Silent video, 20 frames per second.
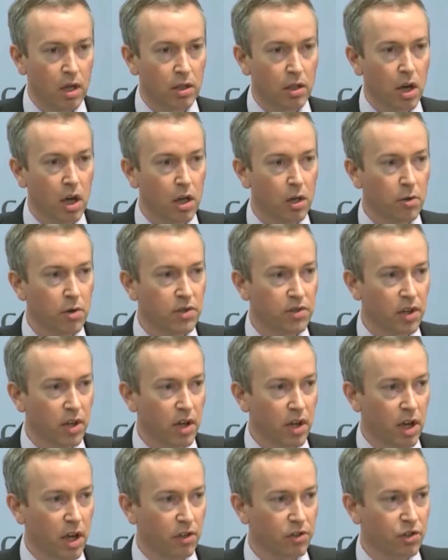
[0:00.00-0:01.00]
Ghana is
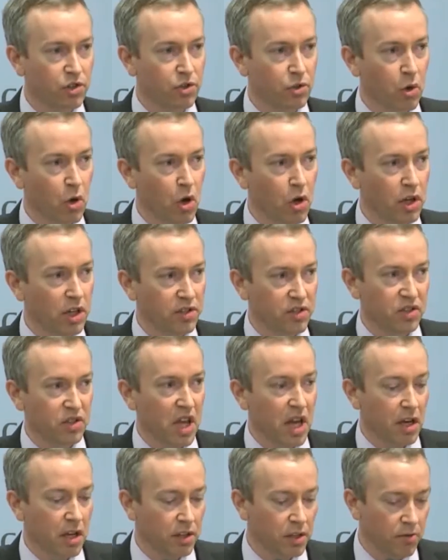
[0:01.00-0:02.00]
a
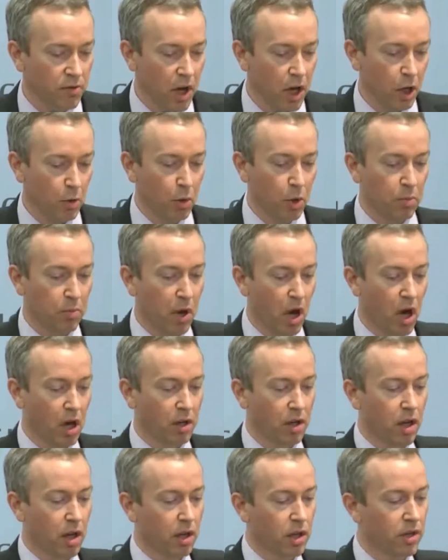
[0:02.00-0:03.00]
stellar development
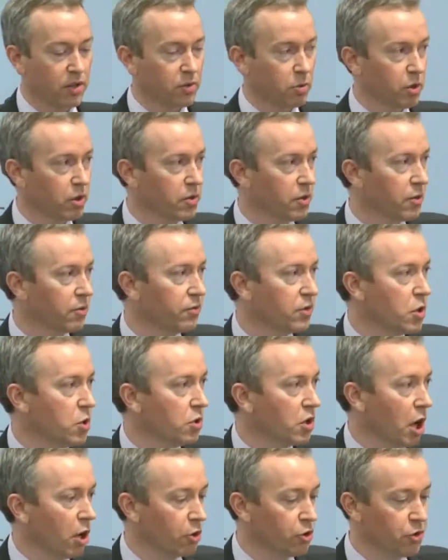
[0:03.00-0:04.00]
partner. It's one of the
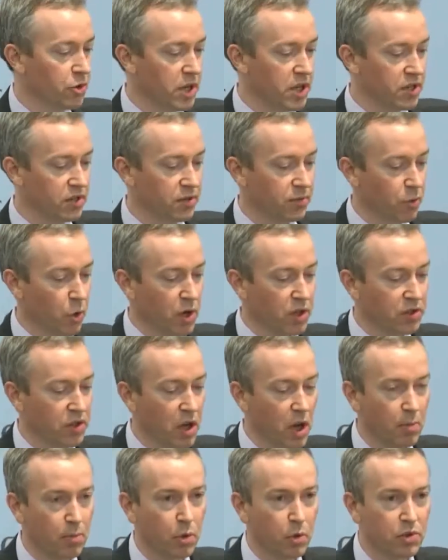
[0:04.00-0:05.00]
few countries, for
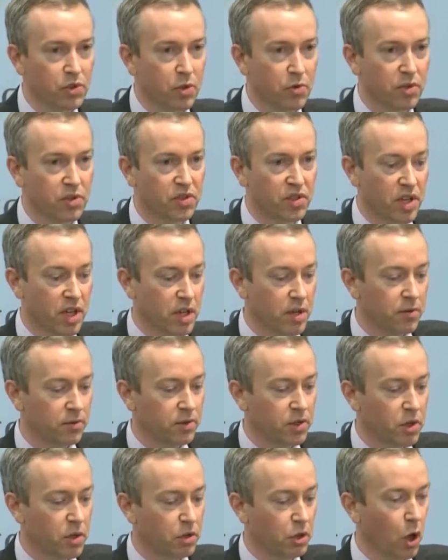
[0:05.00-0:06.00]
example, to
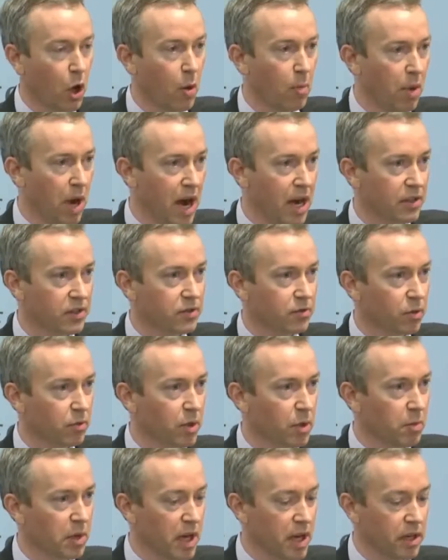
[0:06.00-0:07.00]
receive 2 compacts
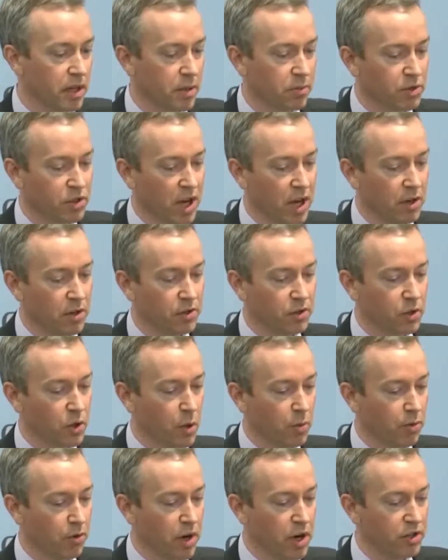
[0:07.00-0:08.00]
from the Millennium Challenge
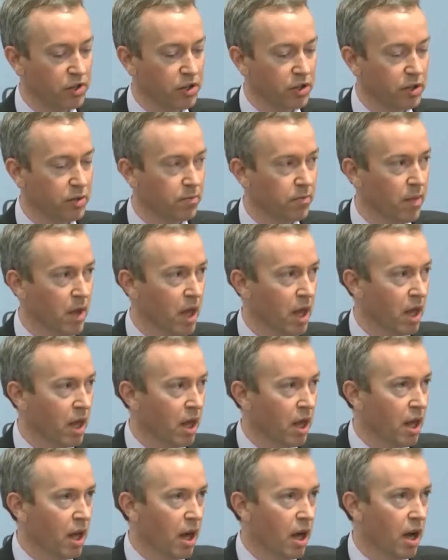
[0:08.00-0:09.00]
Corporation.
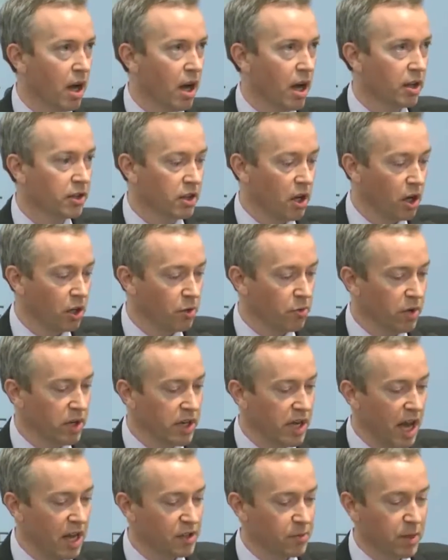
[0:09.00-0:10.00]
And Ghana
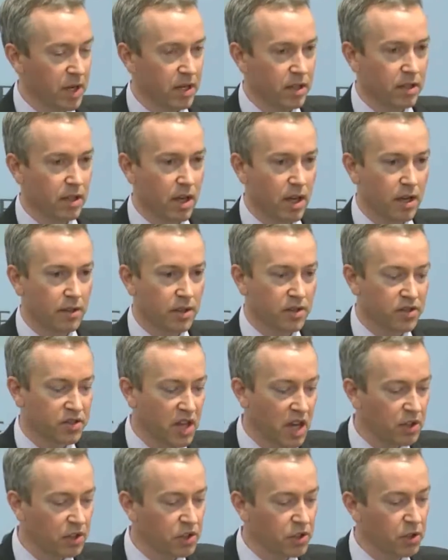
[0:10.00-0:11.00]
really has been the
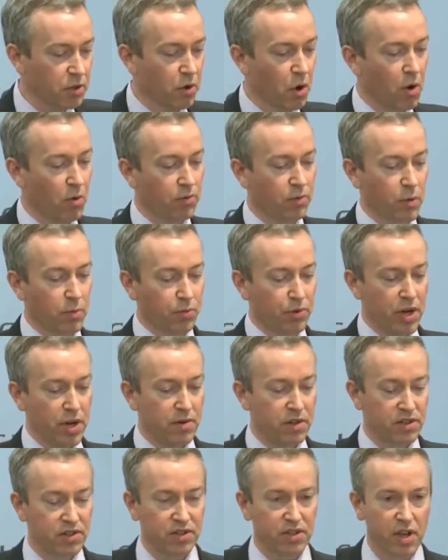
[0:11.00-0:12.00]
center of the
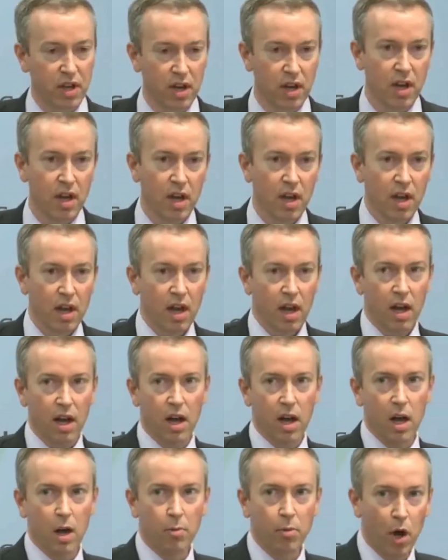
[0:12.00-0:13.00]
previous
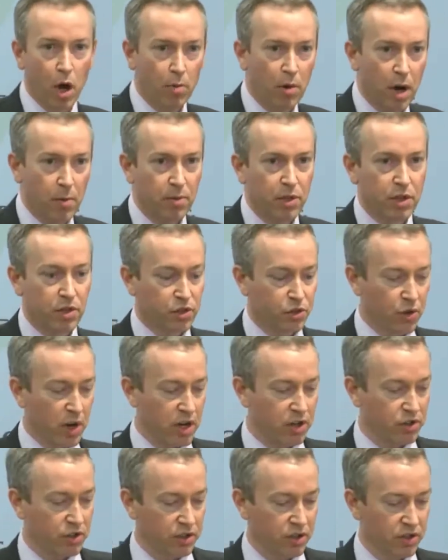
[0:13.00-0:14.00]
Obama
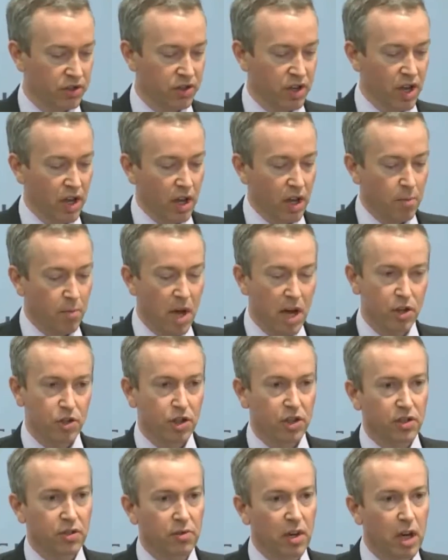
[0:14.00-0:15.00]
administration's
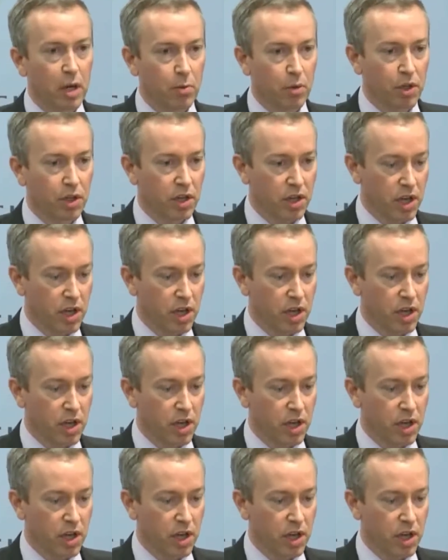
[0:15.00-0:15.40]
major development